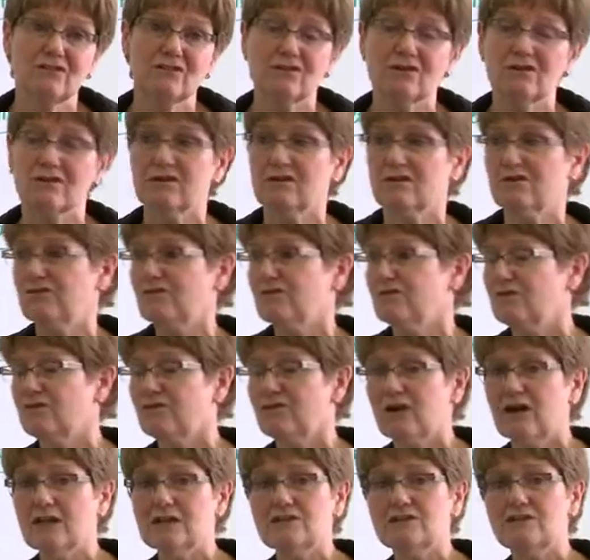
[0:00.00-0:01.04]
or you
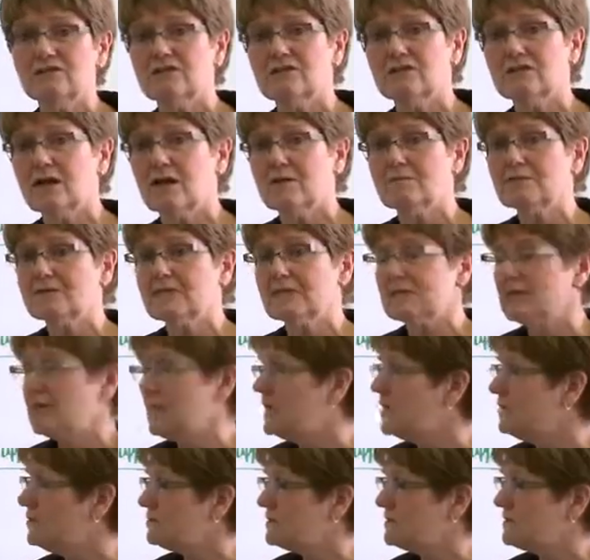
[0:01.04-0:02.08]
find certain times of the day
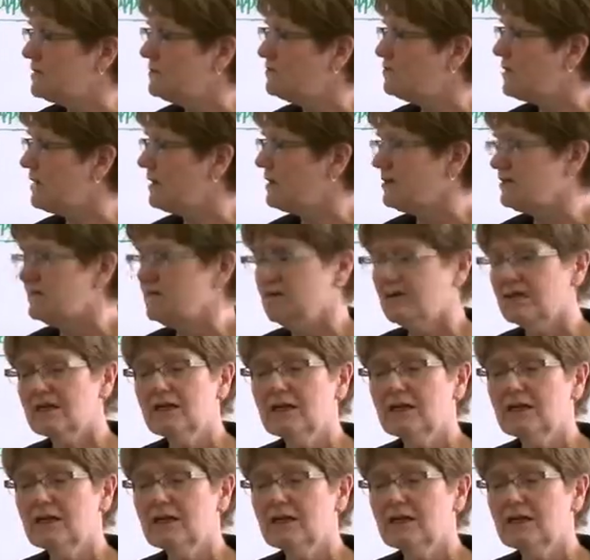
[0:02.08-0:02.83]
you sleep better